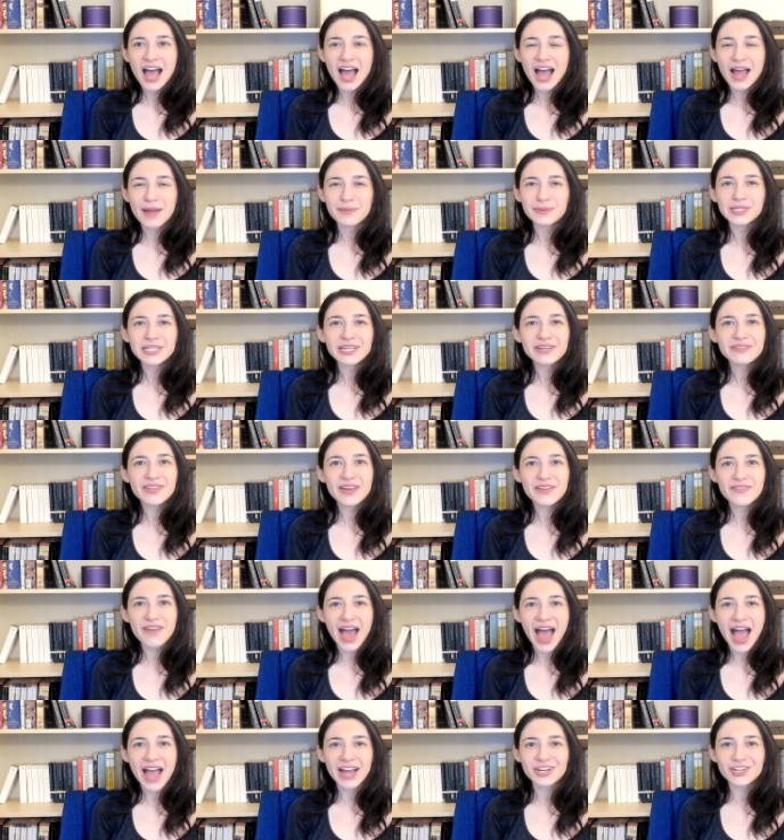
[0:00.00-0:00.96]
I believe
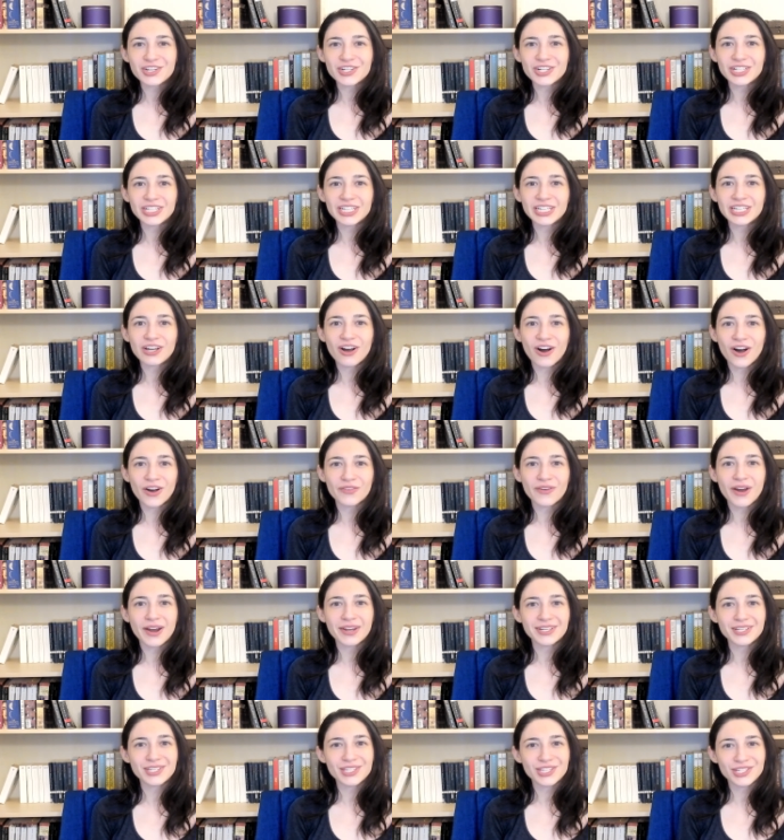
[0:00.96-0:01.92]
they've actually
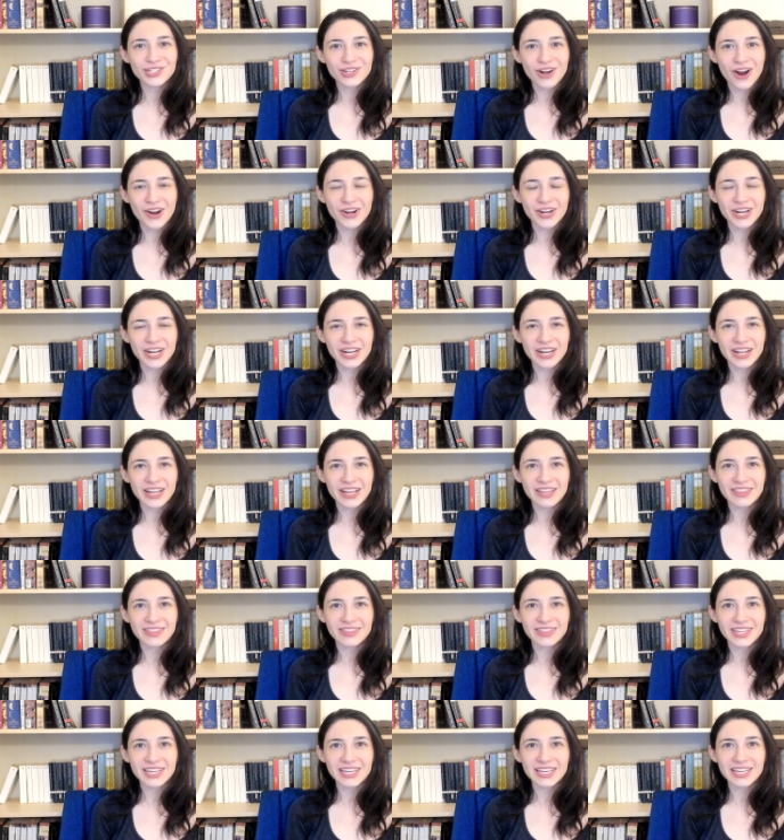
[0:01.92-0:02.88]
already started
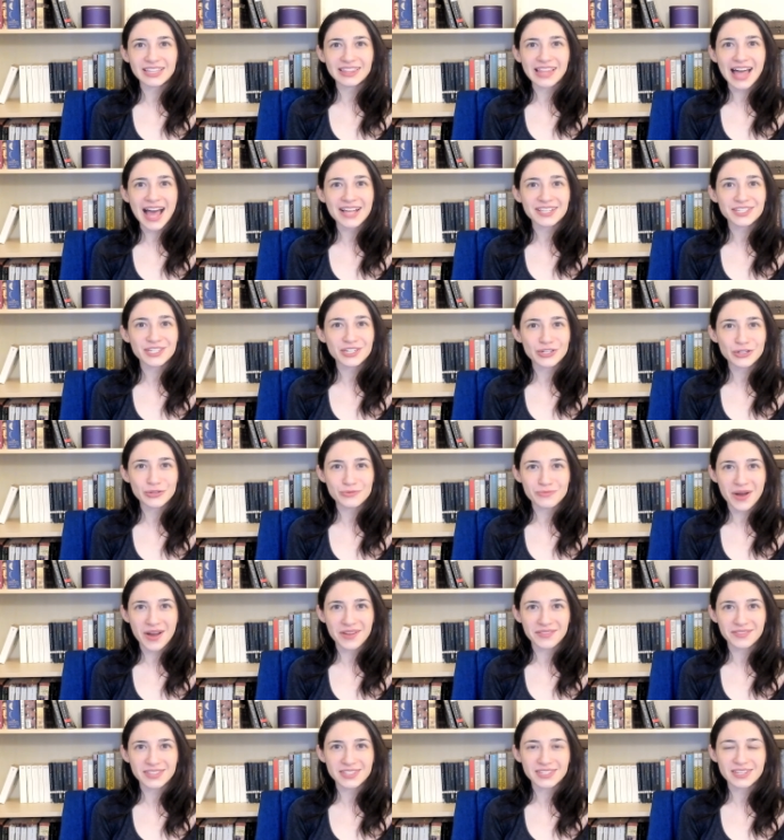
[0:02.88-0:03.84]
in the last 2
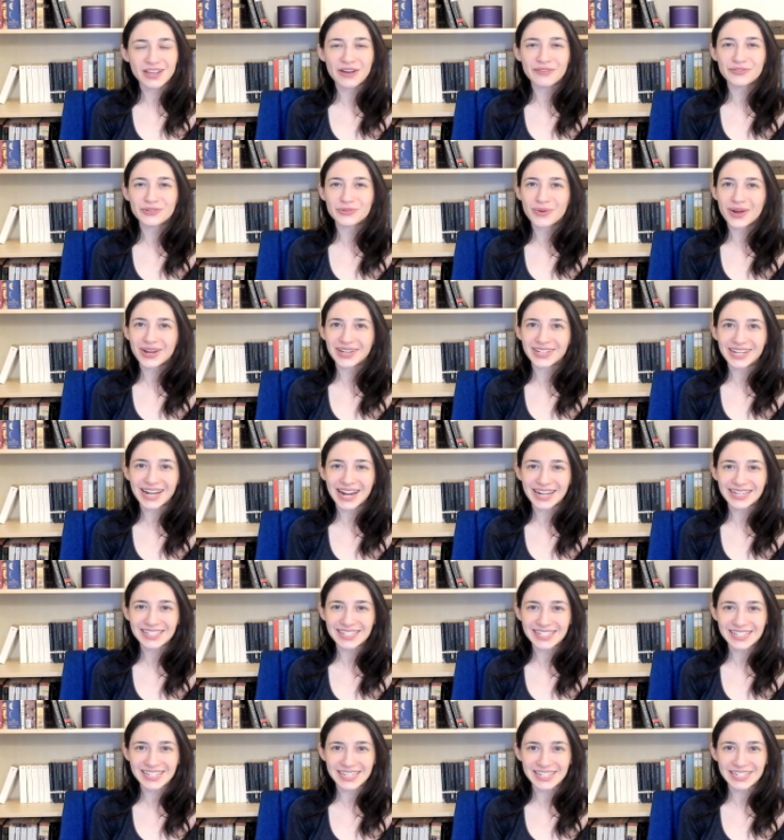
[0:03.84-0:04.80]
months of
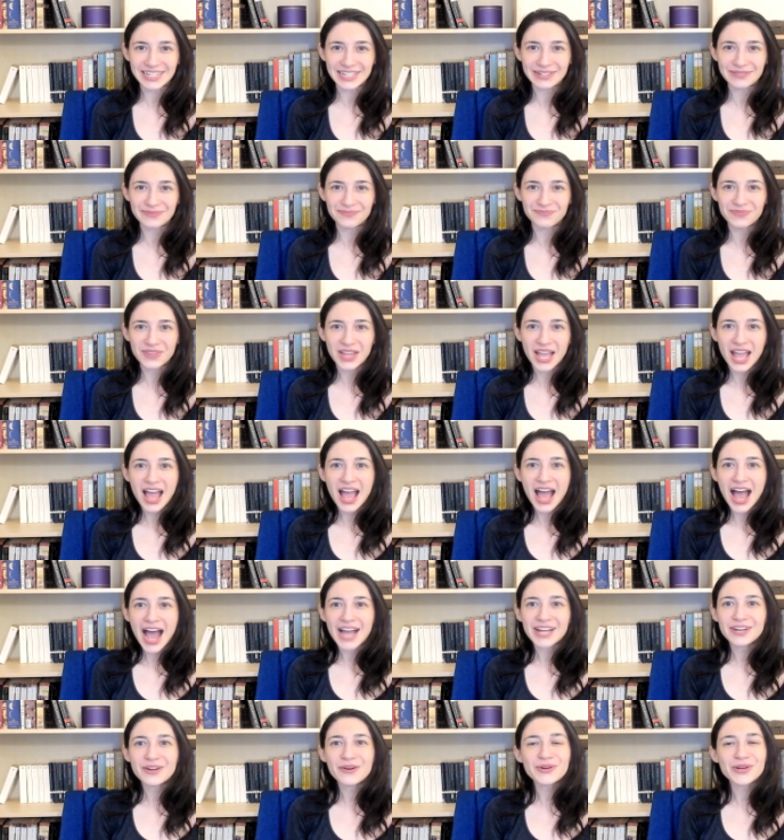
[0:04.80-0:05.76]
2019.
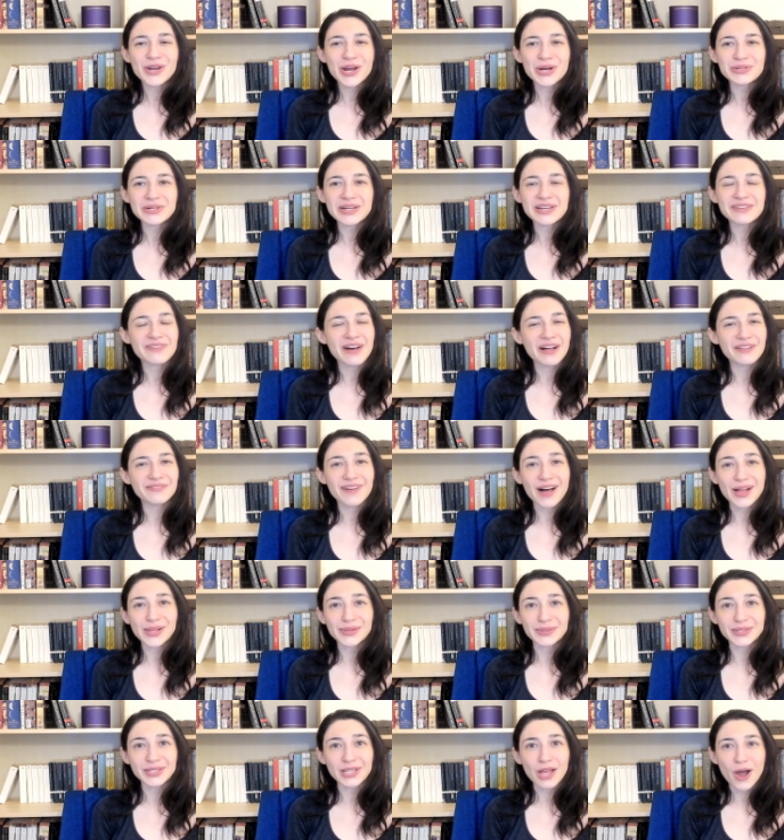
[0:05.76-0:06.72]
I don't know if I'll
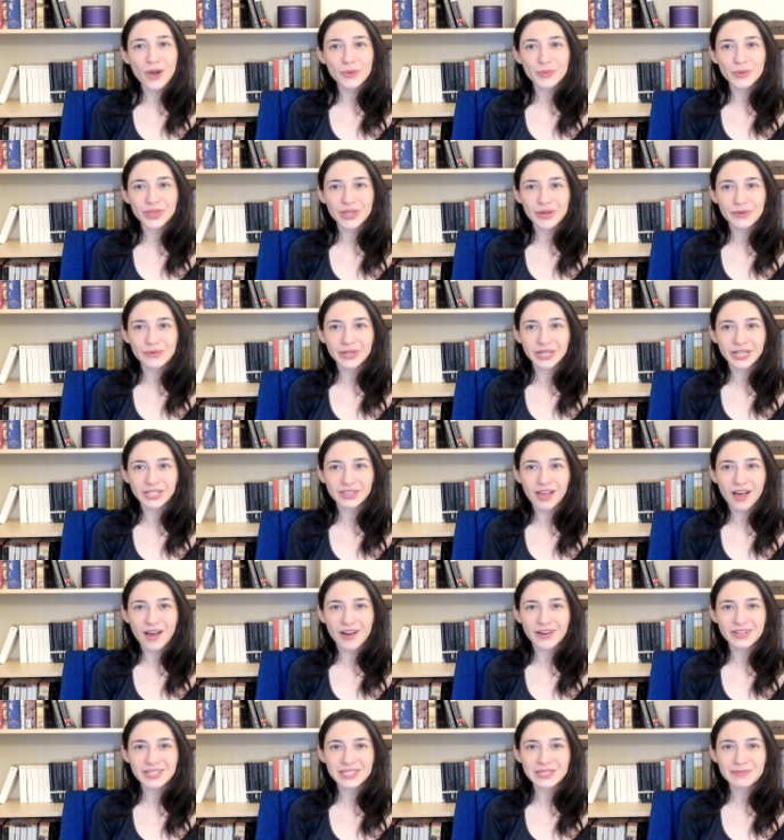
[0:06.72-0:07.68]
follow along with their
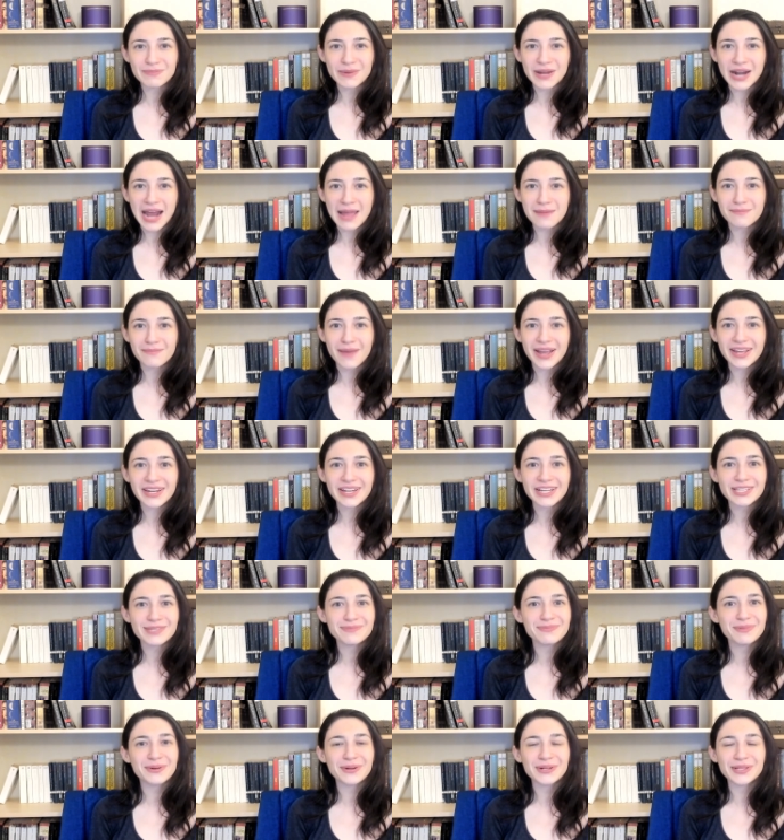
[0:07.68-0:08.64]
read-alongs, but I might
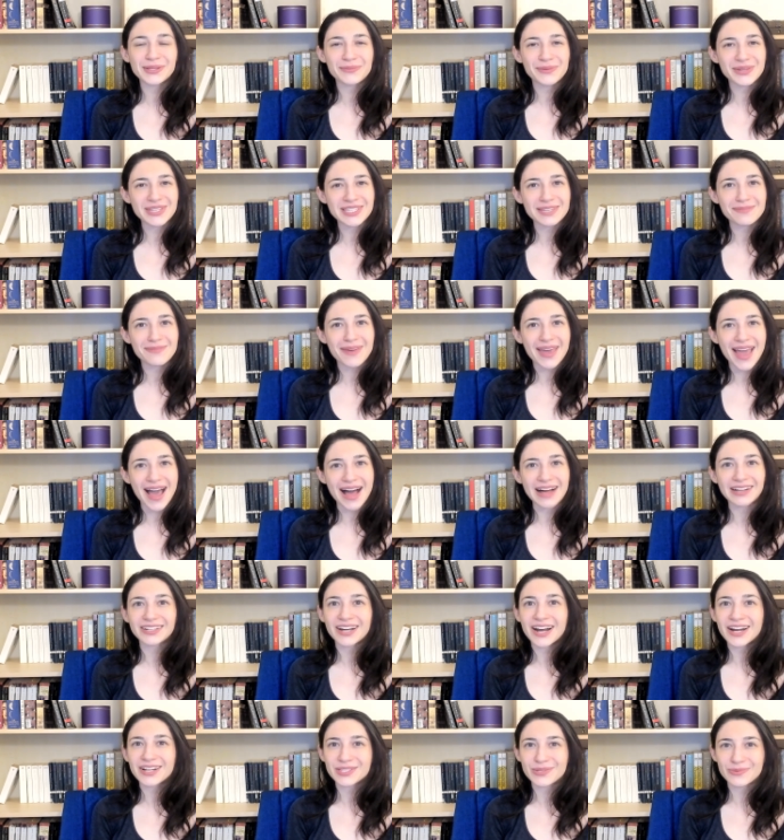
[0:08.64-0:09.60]
explore Louisa May
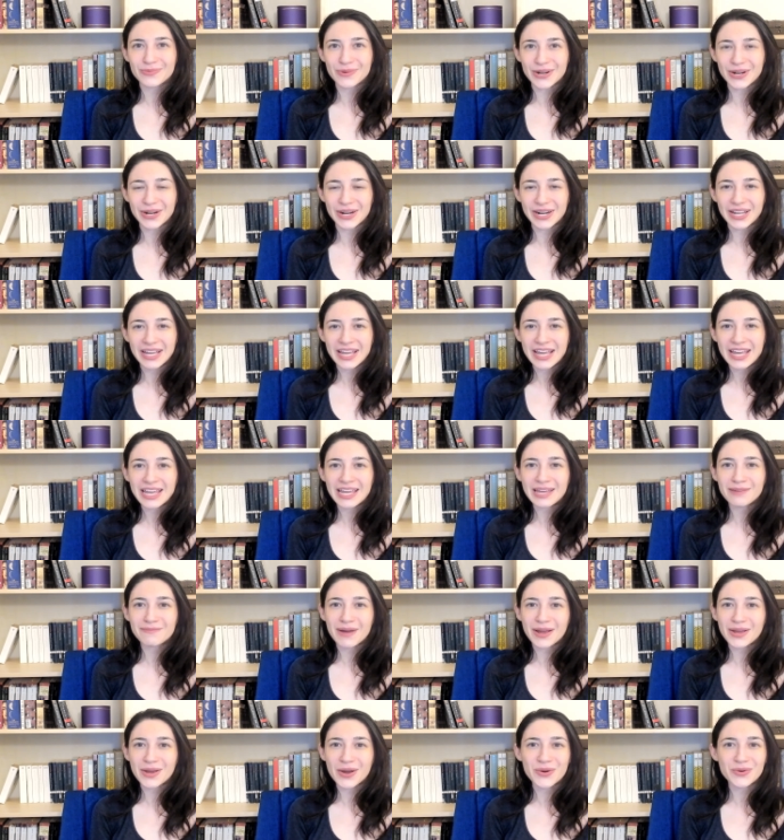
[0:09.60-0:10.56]
Alcott's work in
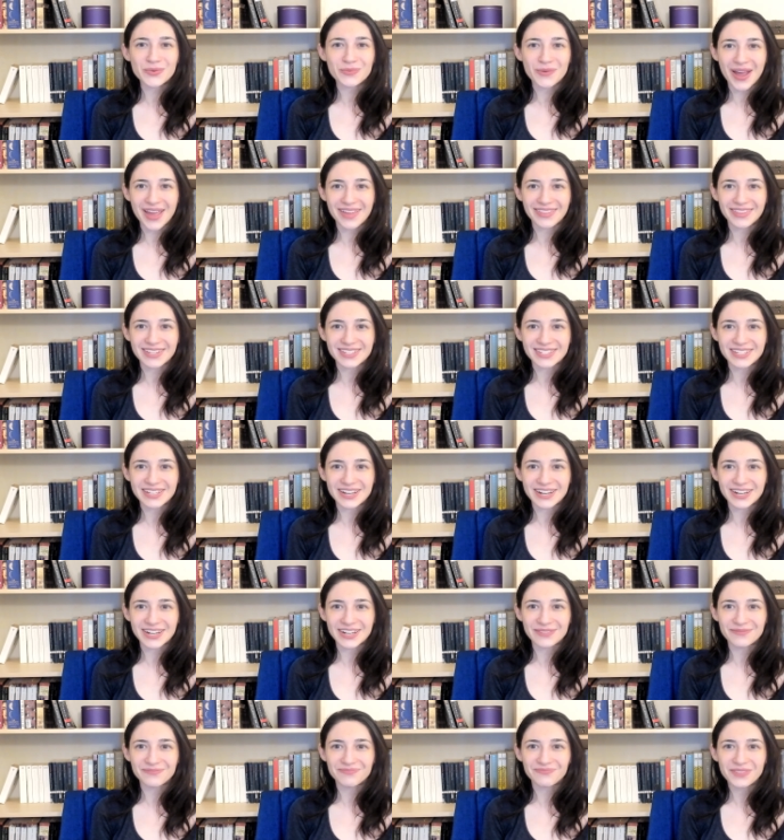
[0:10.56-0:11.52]
my own way this
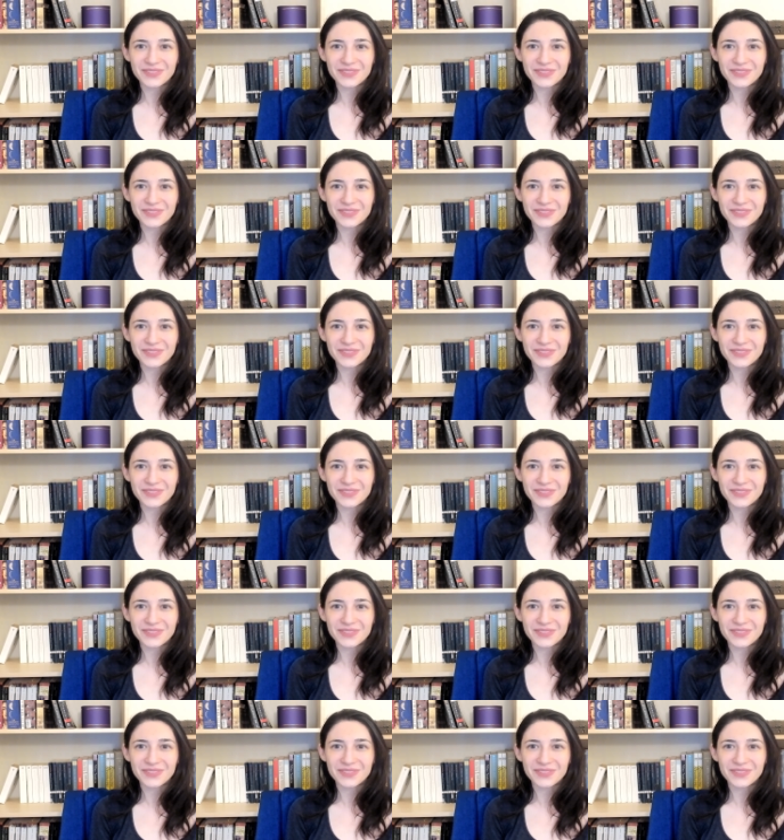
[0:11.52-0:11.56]
year.